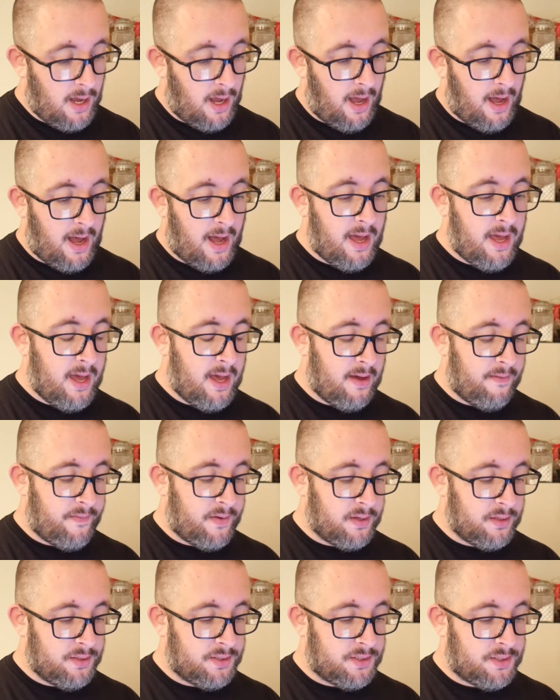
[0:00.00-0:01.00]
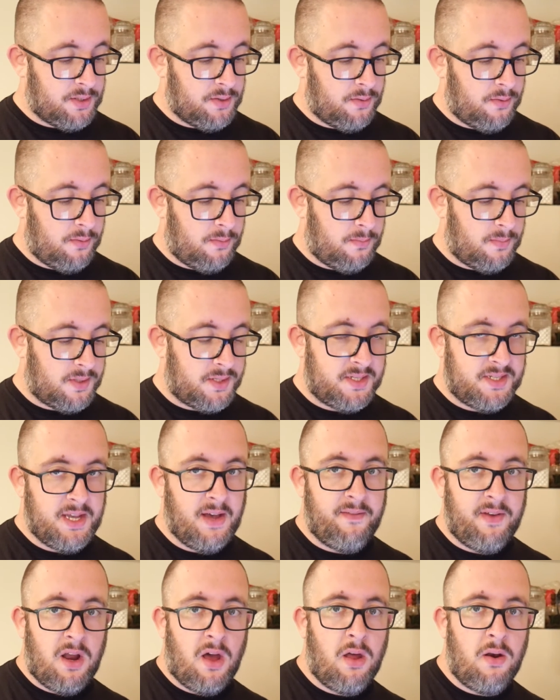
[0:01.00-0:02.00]
I have consumed
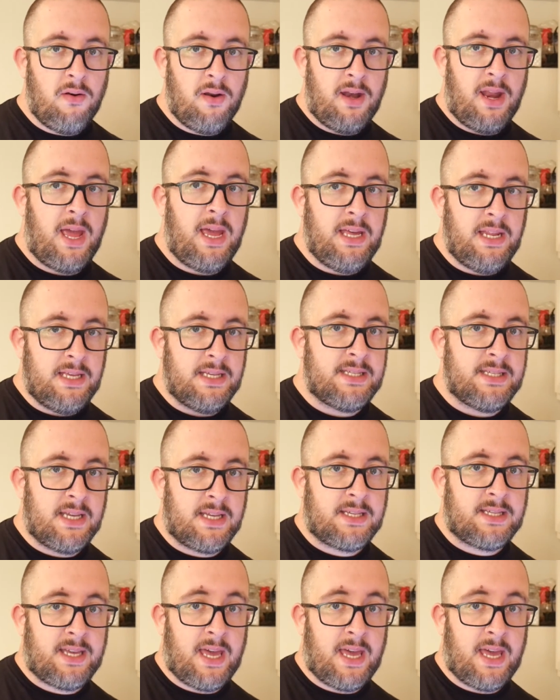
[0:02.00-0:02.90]
786